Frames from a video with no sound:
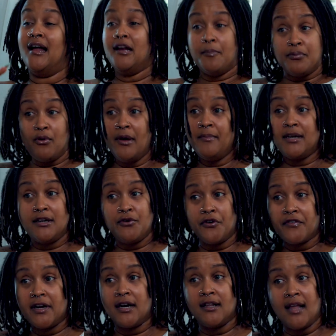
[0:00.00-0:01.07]
unemployment in
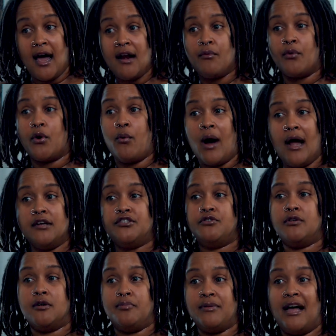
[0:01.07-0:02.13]
North Carolina requires you
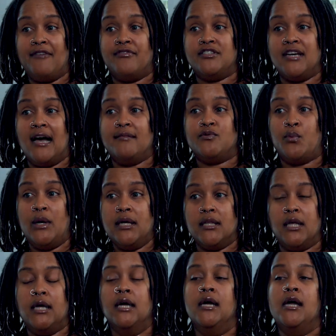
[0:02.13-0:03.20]
to apply for jobs
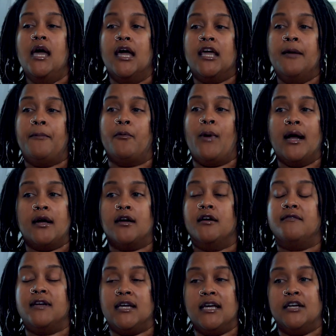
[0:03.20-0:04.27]
weekly and keep a record
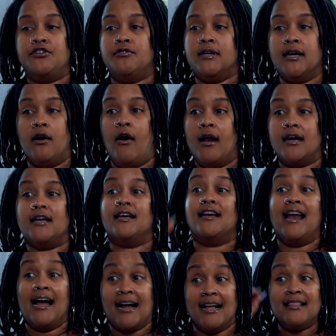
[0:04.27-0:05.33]
of it in case you get audited.
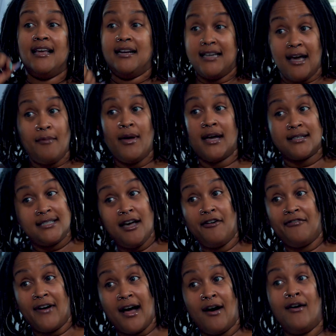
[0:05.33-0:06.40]
And I got that damn Excel
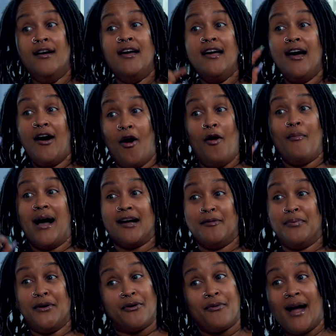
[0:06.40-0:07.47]
file on my
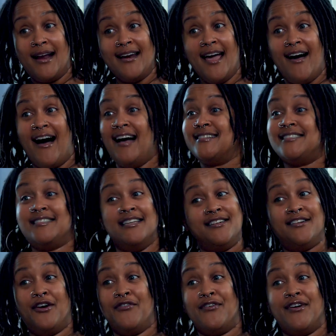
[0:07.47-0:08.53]
computer right now. I send
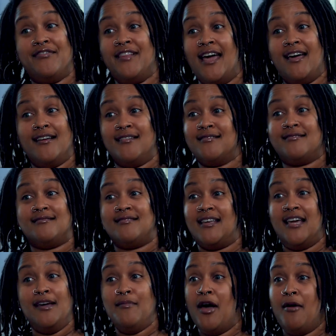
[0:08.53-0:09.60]
it over if they
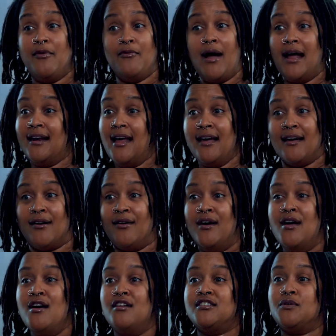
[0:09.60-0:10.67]
email me right now.
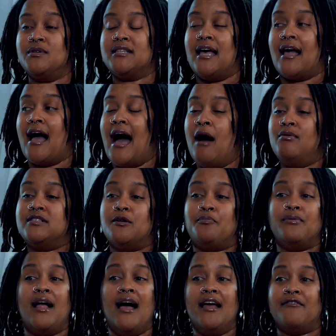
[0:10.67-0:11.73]
So it's like I was
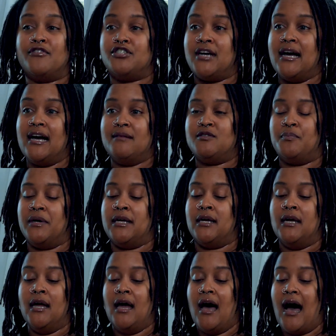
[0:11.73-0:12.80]
applying for jobs, but
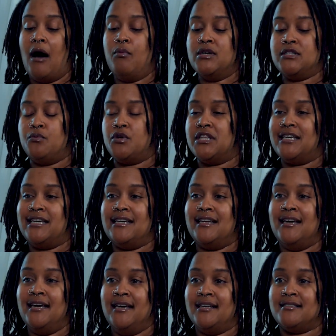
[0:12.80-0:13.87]
I wasn't really getting
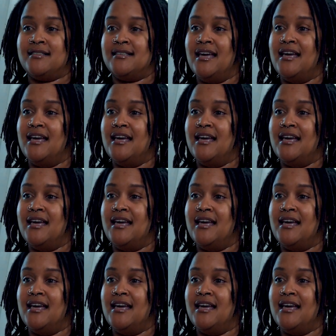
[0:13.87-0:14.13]
hits